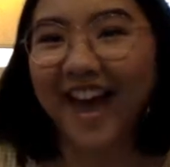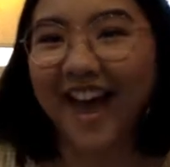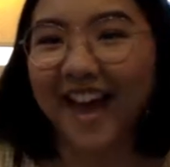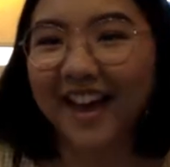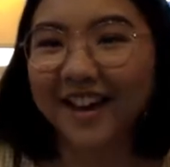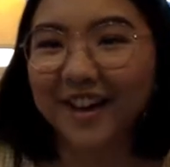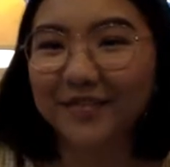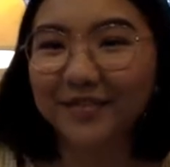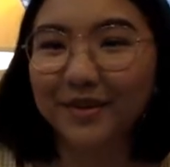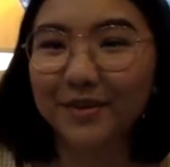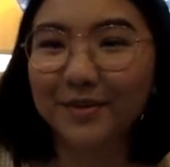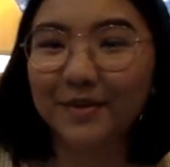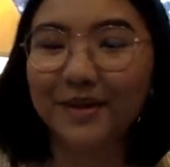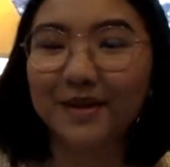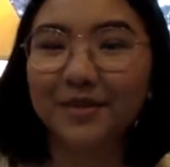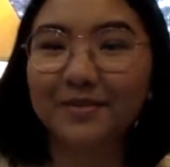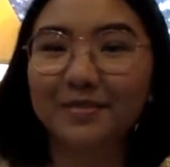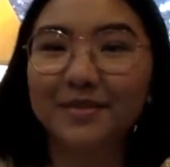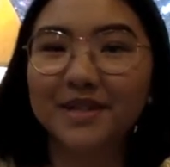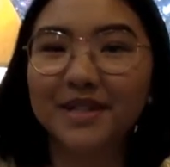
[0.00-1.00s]
Hi
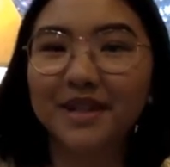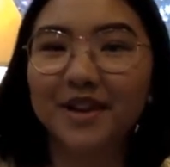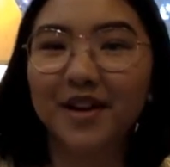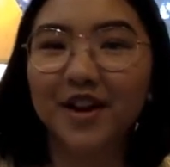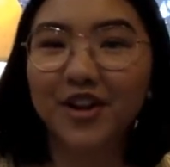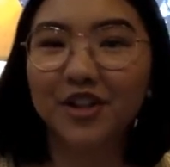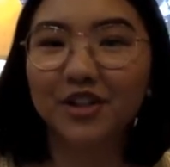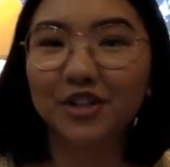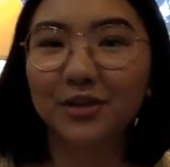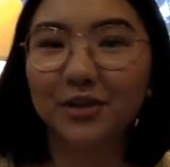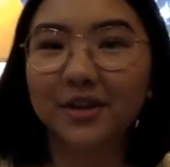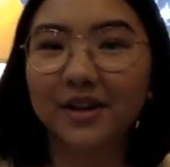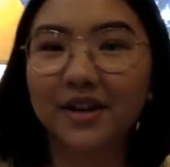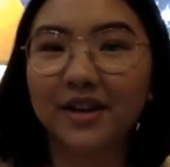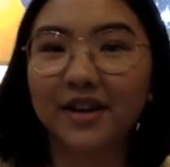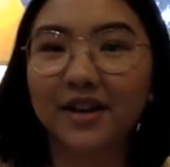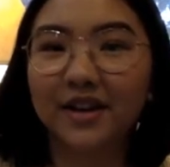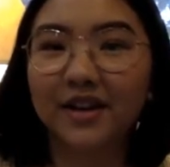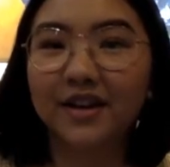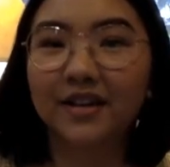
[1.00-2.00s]
everyone, Miss Acacio
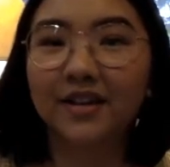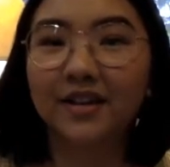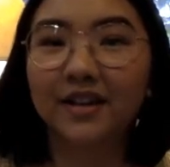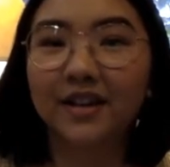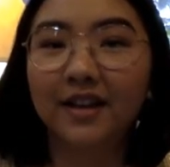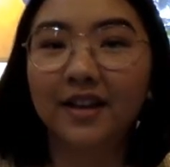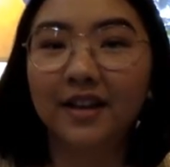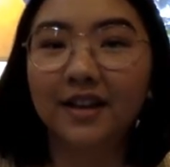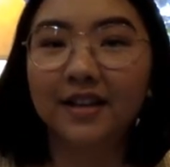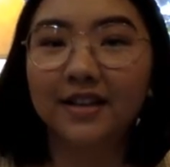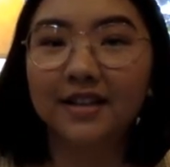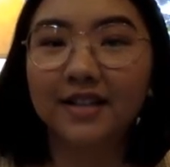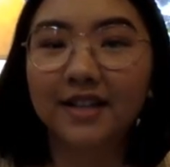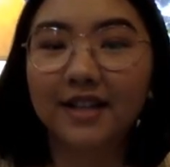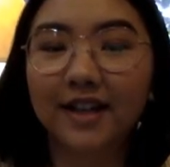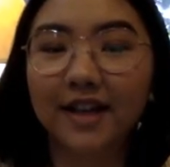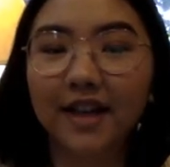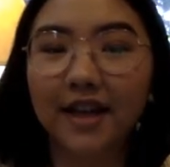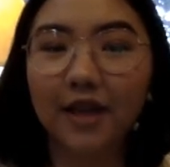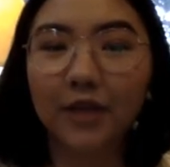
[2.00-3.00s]
here.
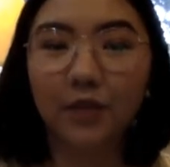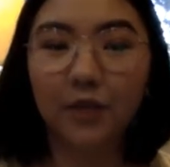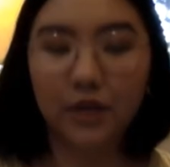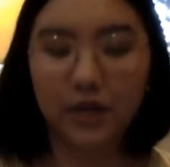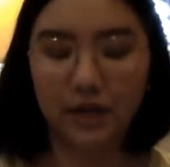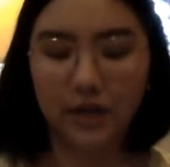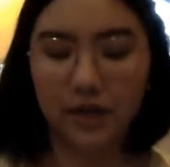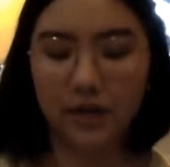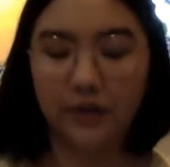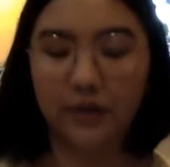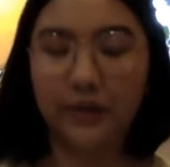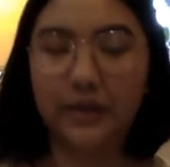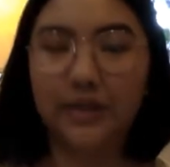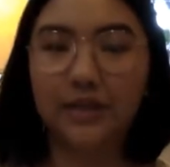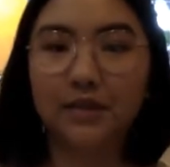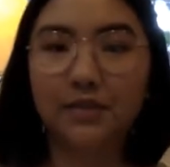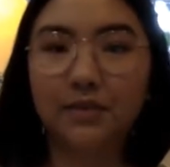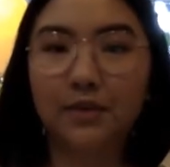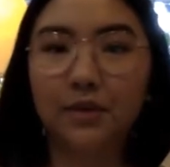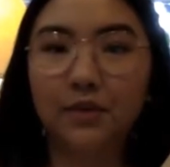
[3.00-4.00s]
Today we are going
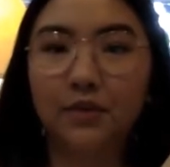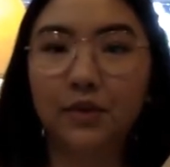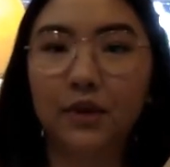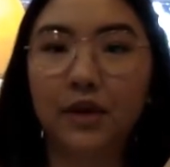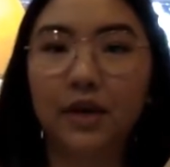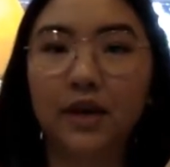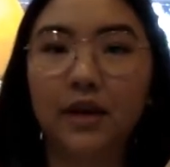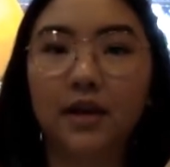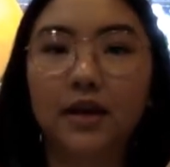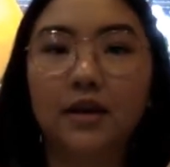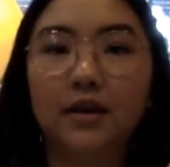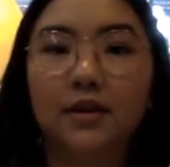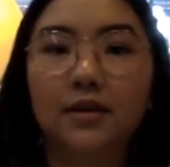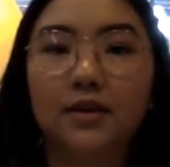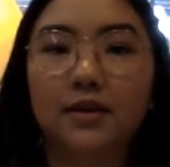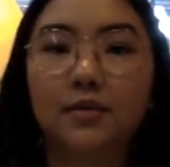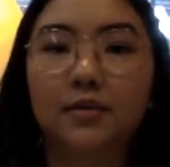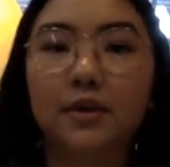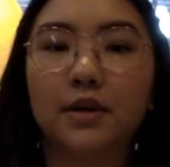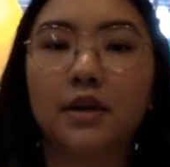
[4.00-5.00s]
to be reading
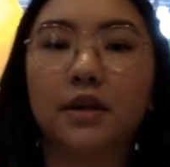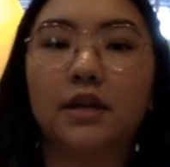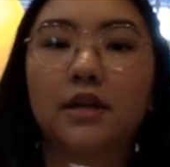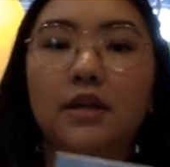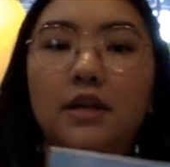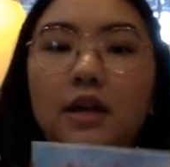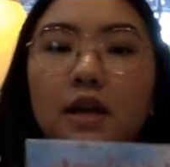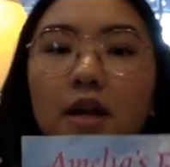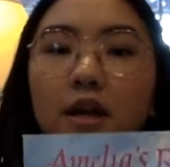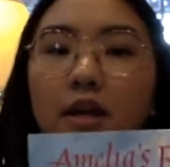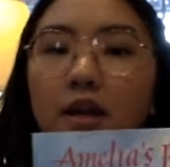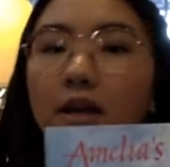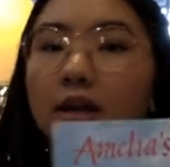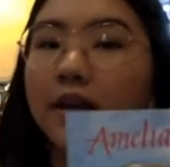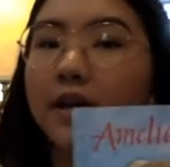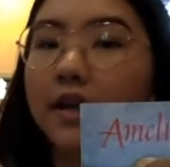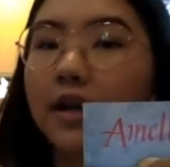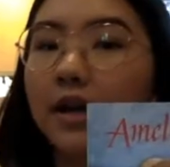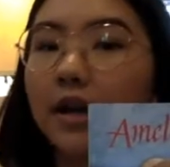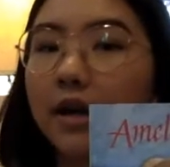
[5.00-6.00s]
the book
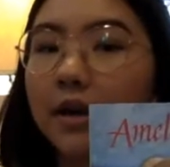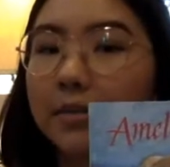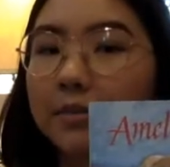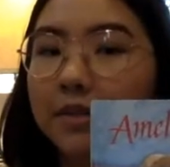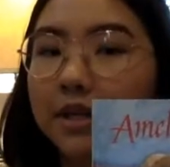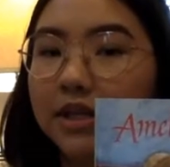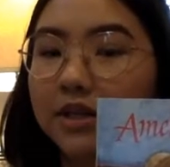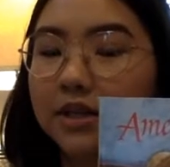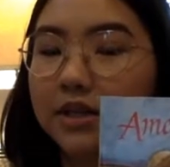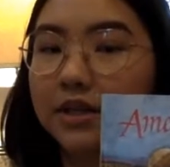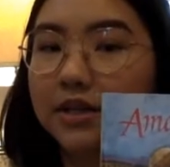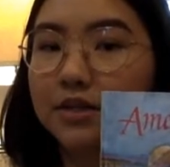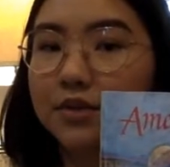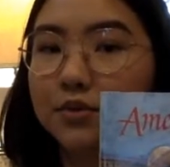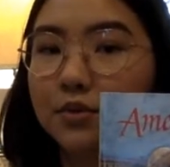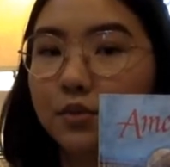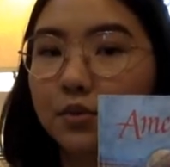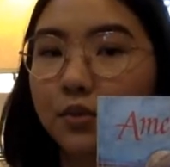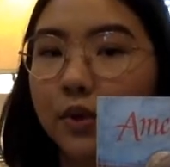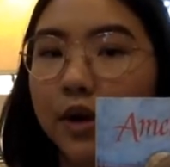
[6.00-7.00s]
Amelia's
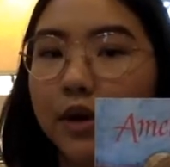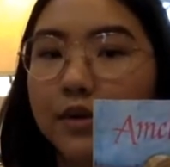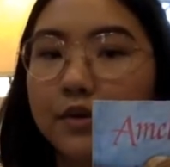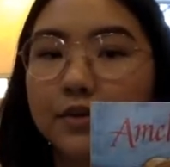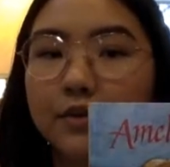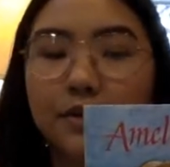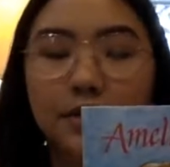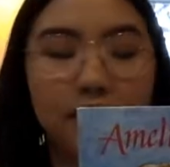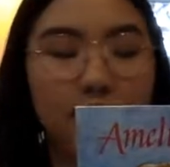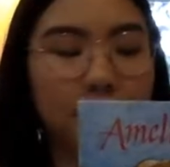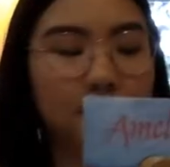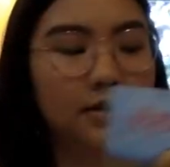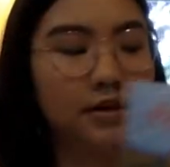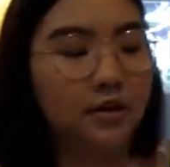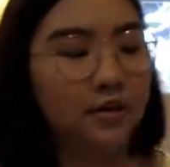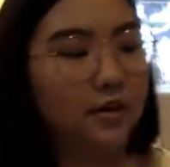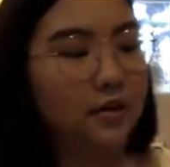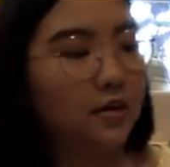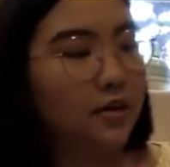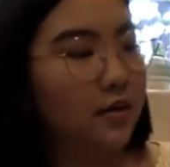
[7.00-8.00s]
Road
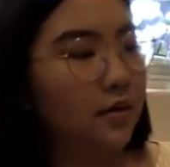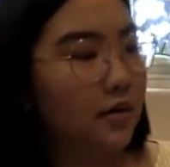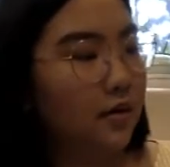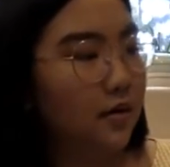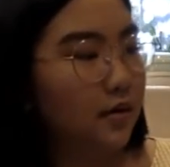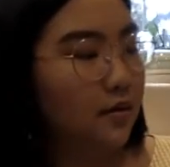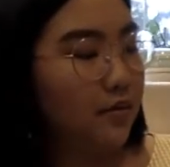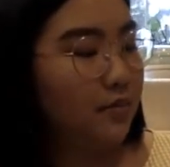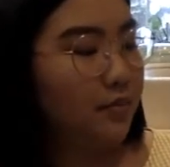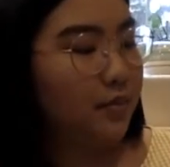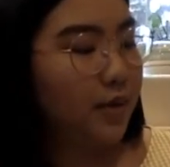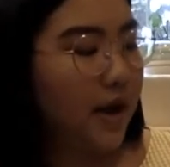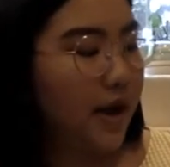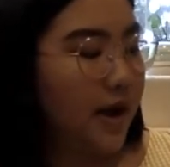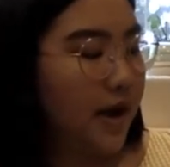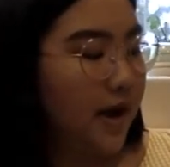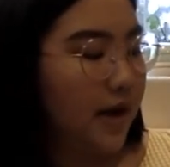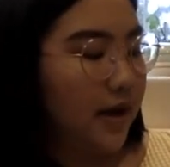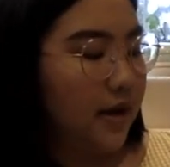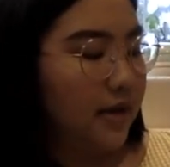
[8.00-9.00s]

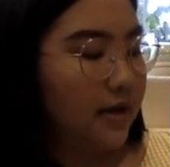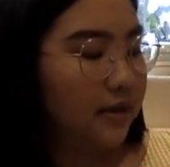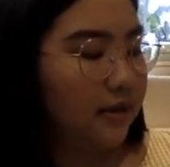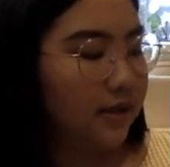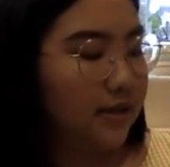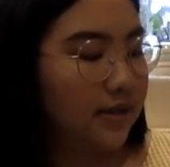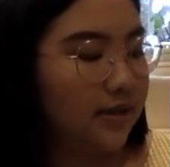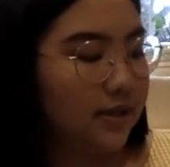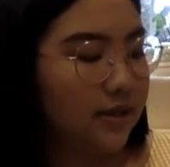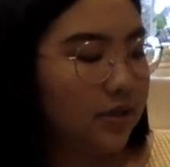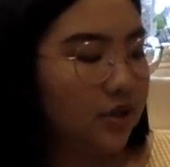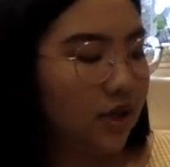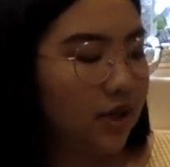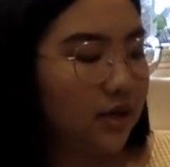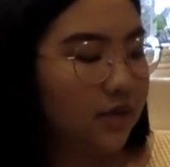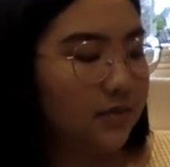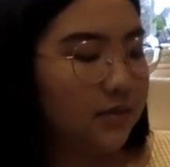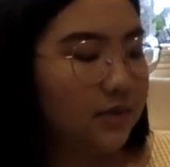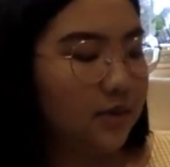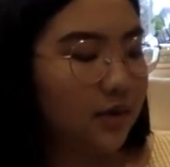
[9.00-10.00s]
by Linda
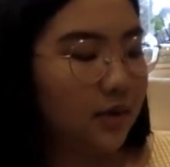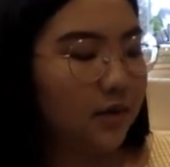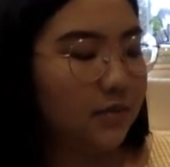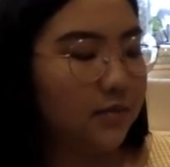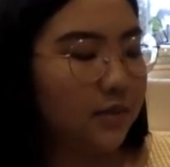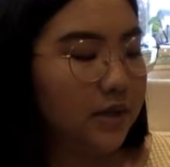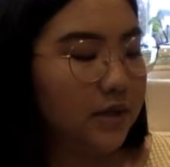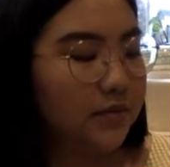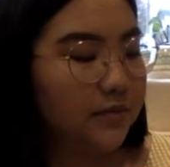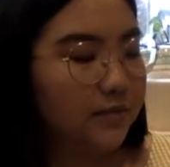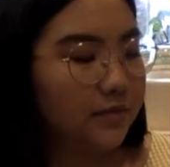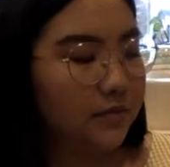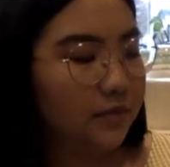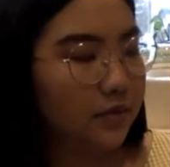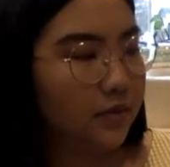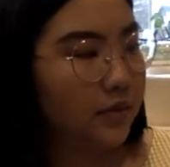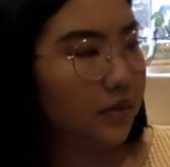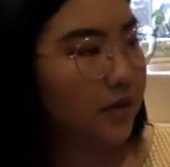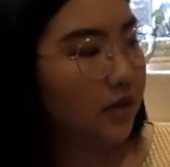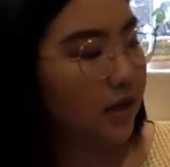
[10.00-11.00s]
Jacobs Altman
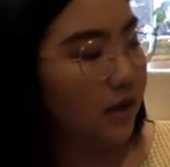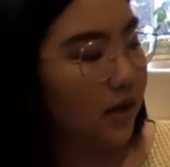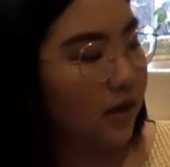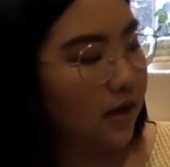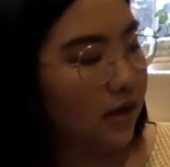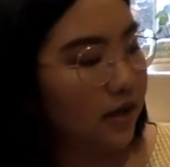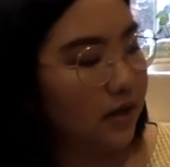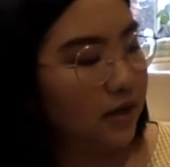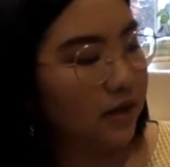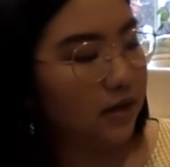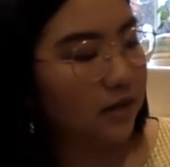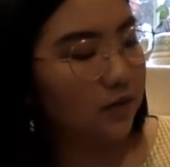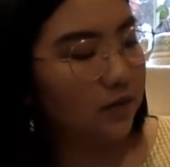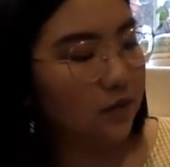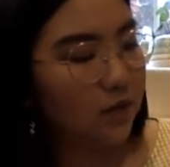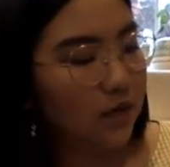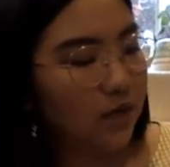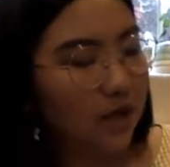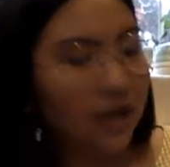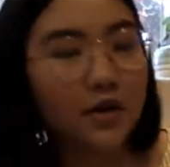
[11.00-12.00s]
and
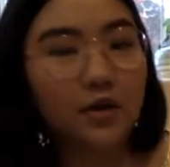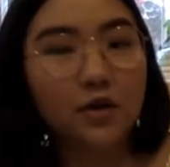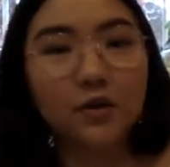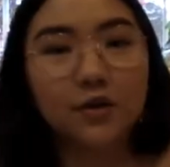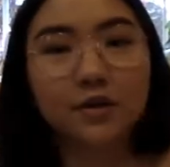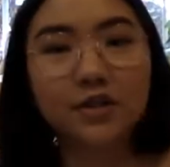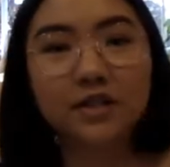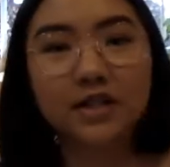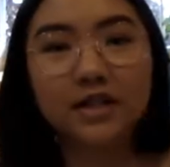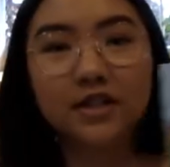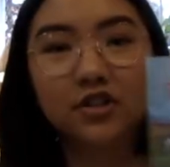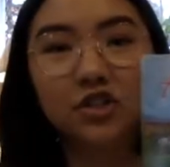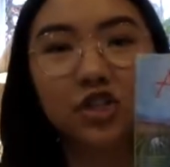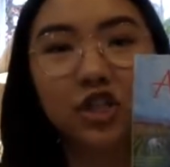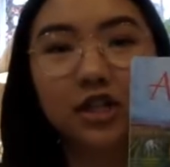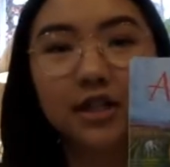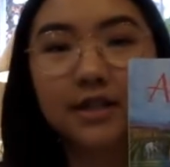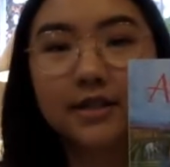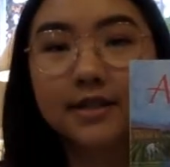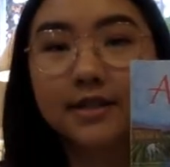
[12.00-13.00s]
Enrique O.
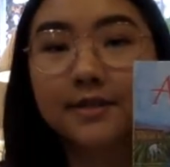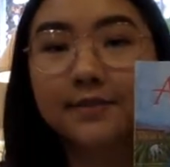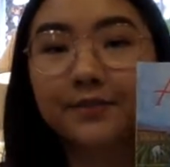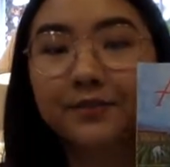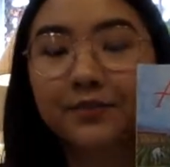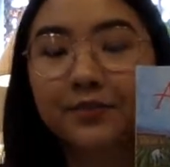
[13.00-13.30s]
Sanchez.